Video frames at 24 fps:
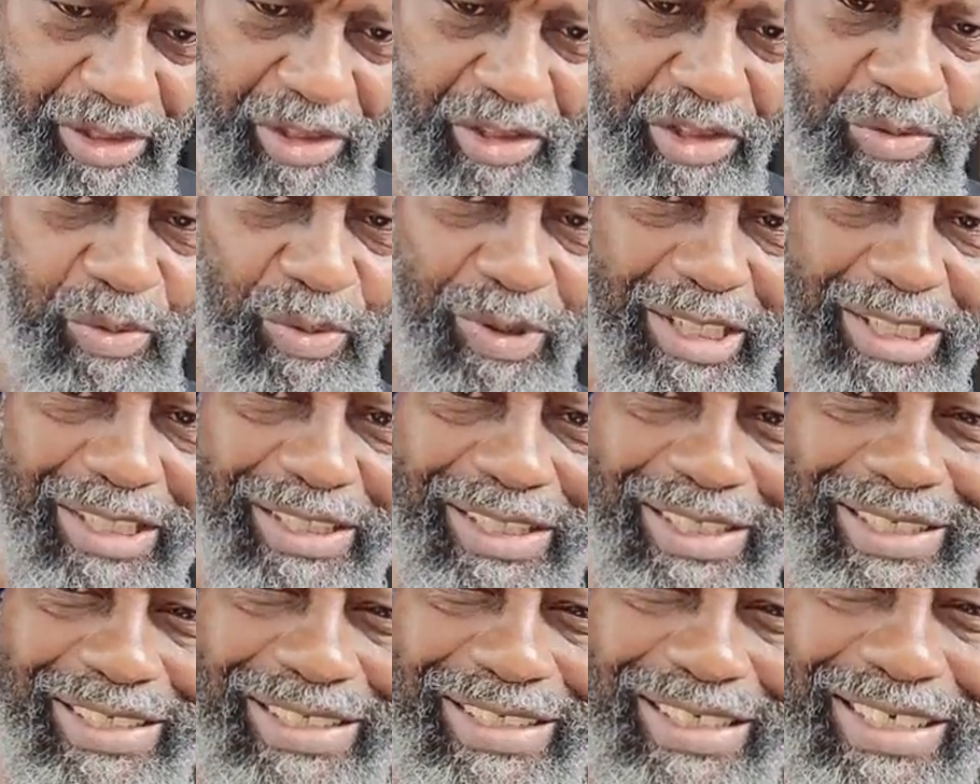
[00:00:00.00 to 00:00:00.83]
twenty
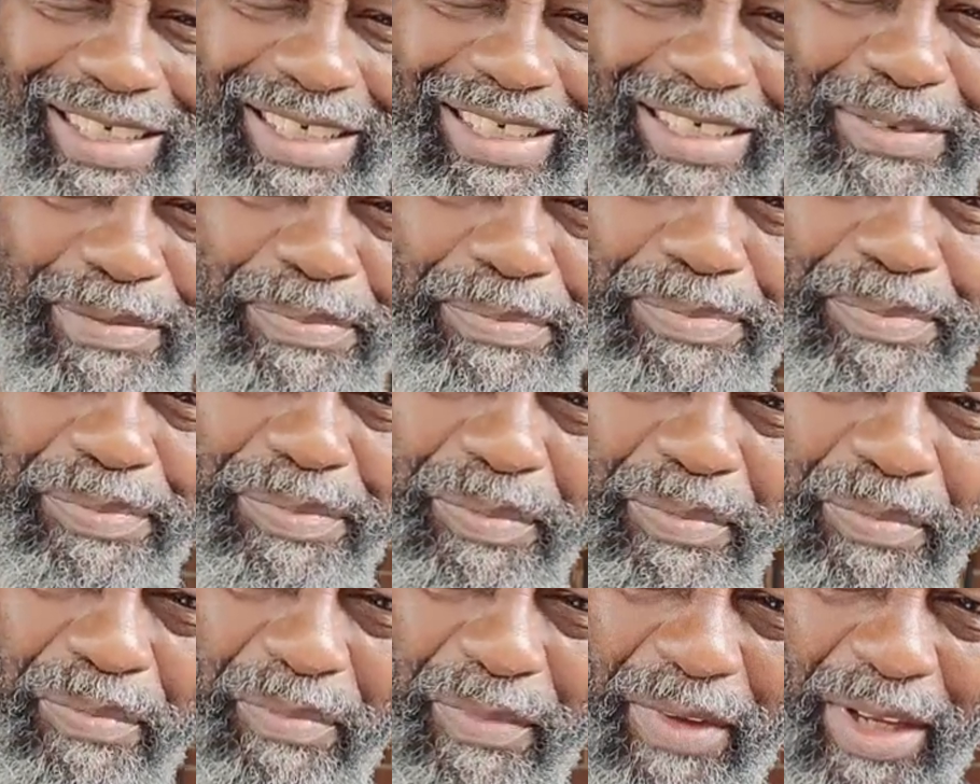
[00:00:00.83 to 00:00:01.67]
sixteen.
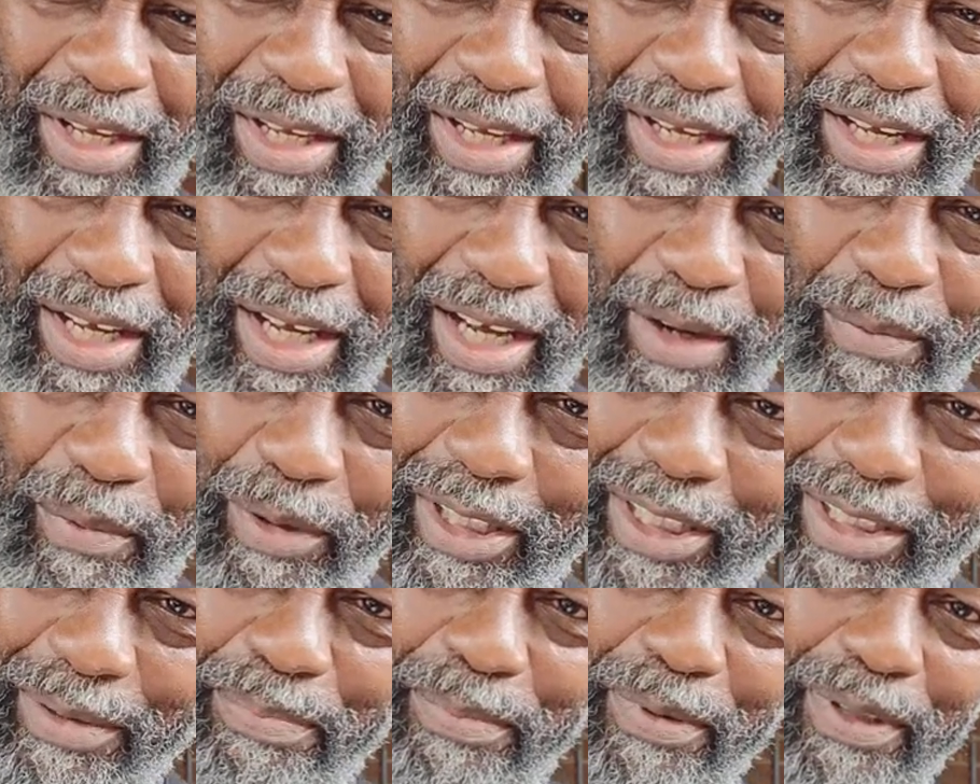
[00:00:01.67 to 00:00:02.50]
And
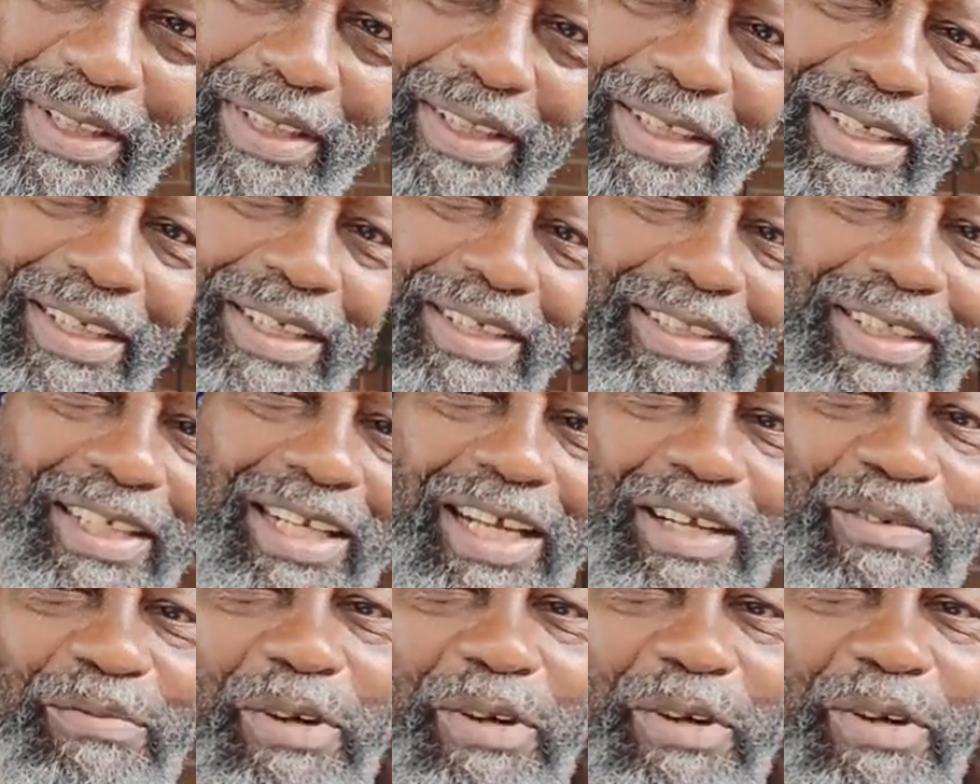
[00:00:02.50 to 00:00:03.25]
with these, these like